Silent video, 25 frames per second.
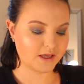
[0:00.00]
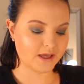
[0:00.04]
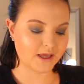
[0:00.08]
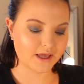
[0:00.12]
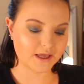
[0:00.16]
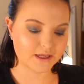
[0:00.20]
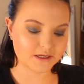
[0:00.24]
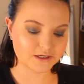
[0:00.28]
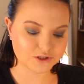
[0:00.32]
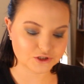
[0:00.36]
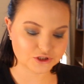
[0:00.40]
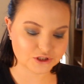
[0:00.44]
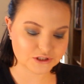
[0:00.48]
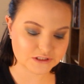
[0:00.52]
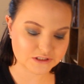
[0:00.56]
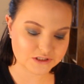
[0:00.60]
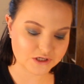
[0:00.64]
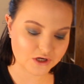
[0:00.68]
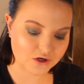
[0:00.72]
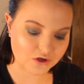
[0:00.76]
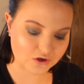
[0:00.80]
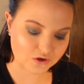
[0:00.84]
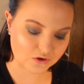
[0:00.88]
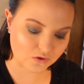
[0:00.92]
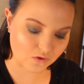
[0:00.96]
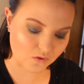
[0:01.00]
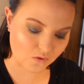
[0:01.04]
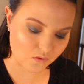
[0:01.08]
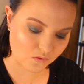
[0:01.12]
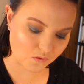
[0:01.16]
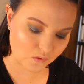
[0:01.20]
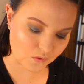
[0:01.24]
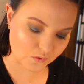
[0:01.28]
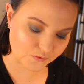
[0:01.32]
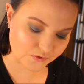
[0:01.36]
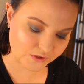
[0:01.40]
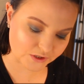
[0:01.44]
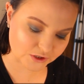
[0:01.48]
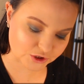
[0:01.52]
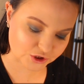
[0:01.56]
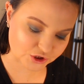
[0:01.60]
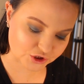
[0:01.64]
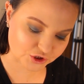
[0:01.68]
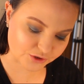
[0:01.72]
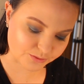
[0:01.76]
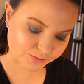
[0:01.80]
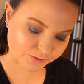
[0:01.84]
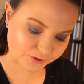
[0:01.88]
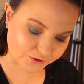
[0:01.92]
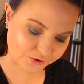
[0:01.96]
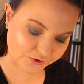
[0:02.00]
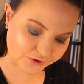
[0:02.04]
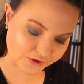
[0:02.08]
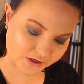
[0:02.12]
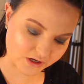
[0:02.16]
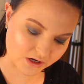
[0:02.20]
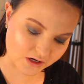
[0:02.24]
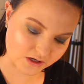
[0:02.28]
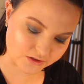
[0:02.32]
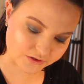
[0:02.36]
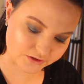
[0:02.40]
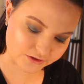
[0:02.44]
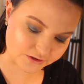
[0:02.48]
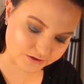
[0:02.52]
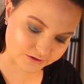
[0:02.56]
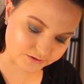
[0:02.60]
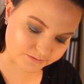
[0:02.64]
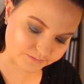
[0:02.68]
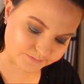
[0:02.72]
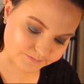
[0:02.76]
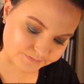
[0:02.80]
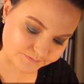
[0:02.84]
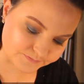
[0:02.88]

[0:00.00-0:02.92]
And it's just a gold shimmer color.